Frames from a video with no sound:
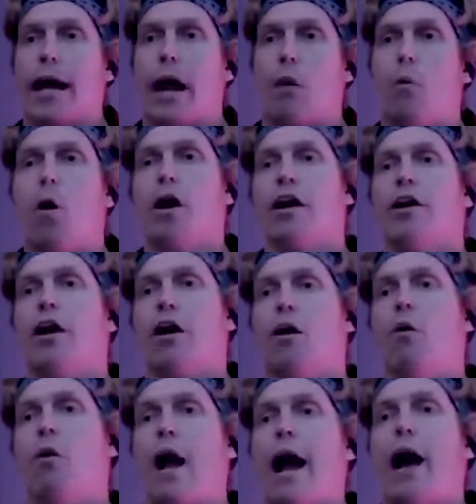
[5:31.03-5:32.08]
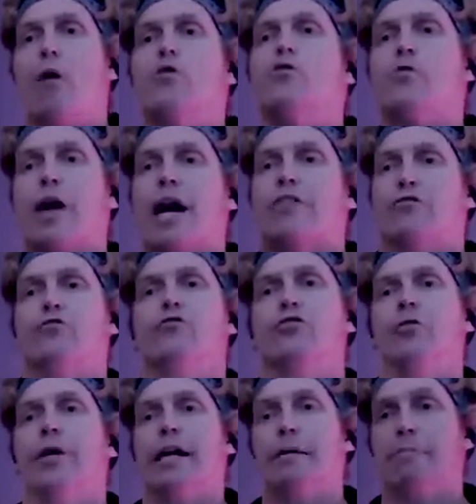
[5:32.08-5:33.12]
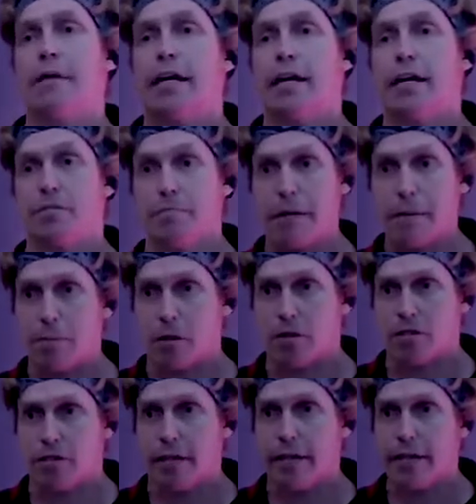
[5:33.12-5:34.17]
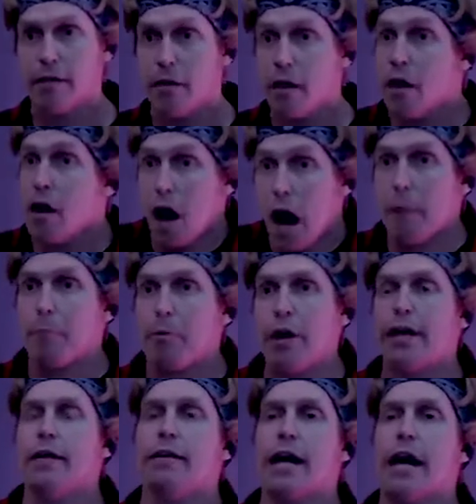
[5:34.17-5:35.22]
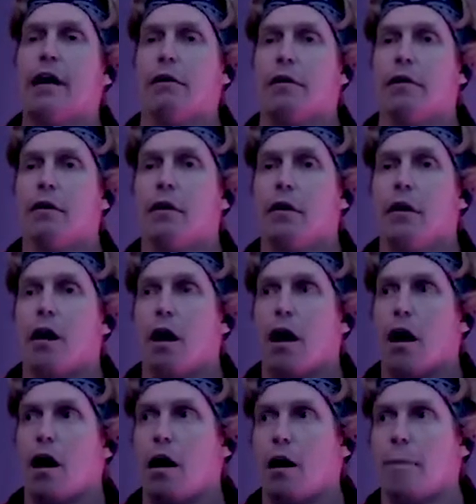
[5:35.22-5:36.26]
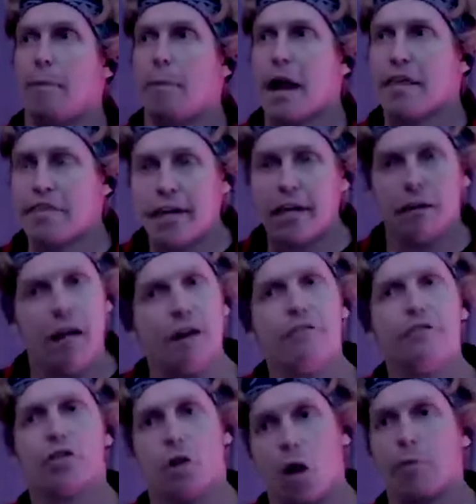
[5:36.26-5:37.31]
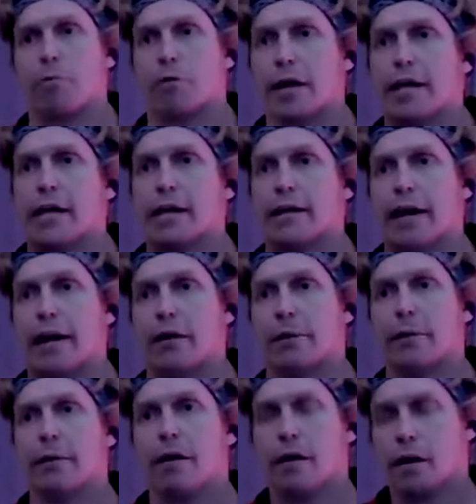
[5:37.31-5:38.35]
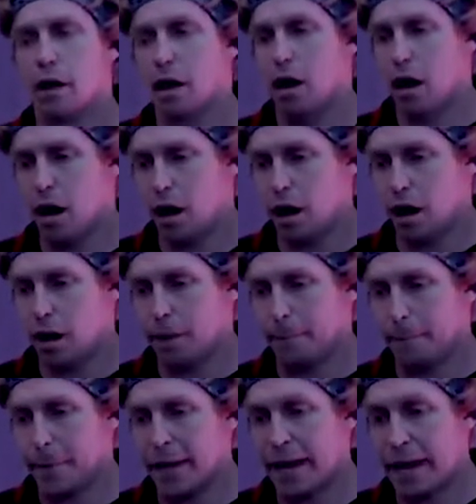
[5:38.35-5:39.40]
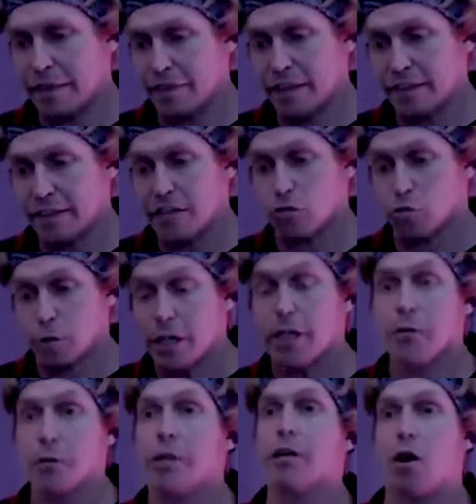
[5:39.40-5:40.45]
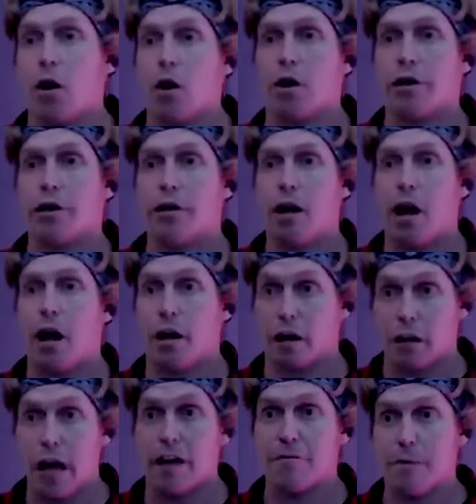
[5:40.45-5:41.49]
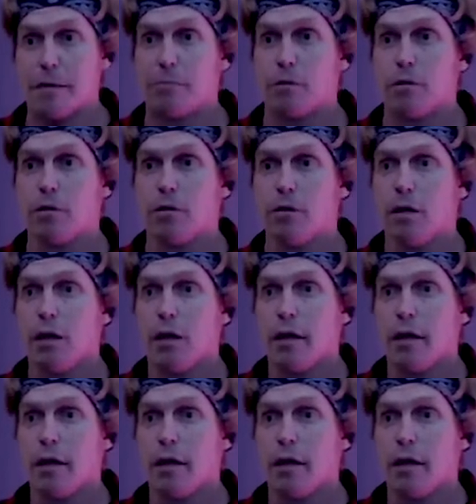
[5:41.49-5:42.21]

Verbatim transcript: and I want to know how you guys are doing it because me personally, I'm breaking down. Um, I think a lot of us are breaking down, um, and I think that's really really hard on a lot of people.